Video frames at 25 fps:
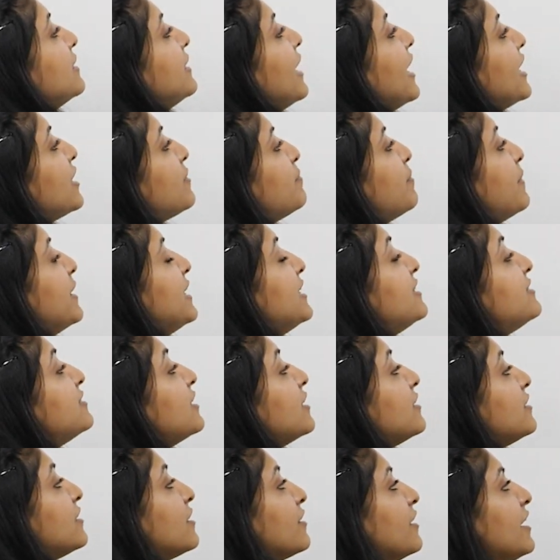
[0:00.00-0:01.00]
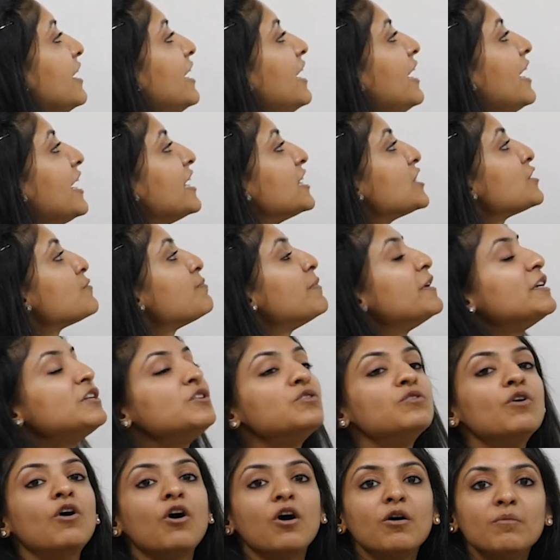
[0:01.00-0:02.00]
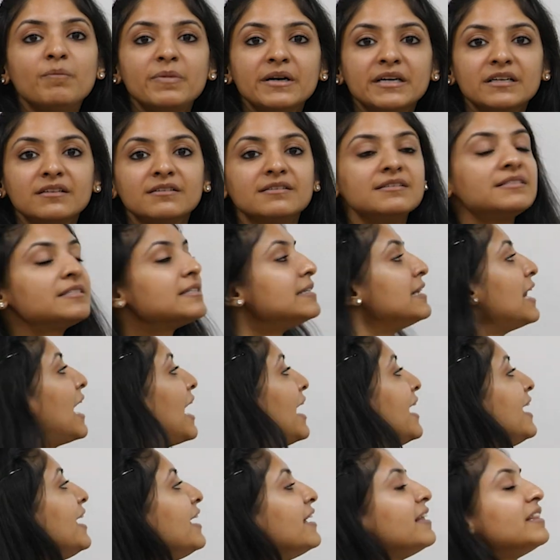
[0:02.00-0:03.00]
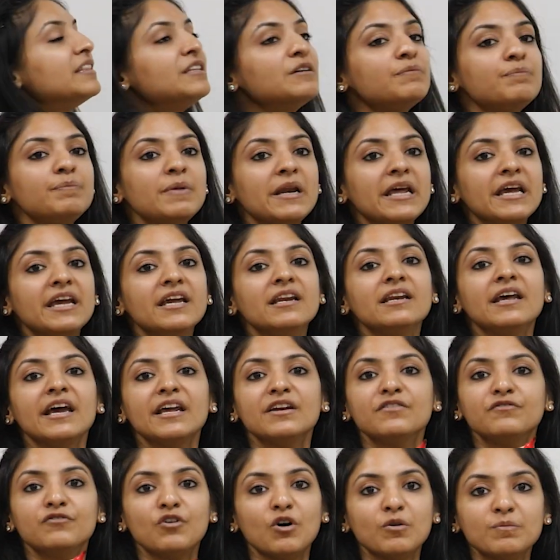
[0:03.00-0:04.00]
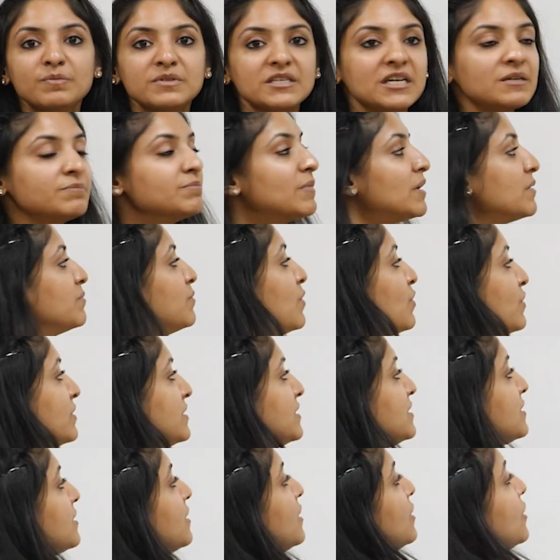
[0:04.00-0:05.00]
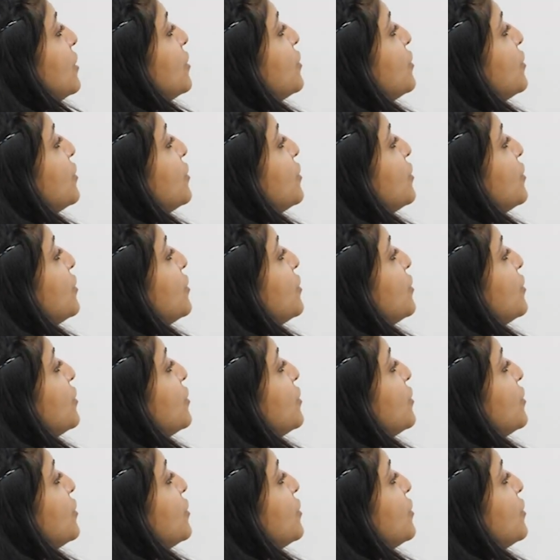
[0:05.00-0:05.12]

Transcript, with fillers: That means the three sp2 orbitals lie in the plane and form sigma bonds.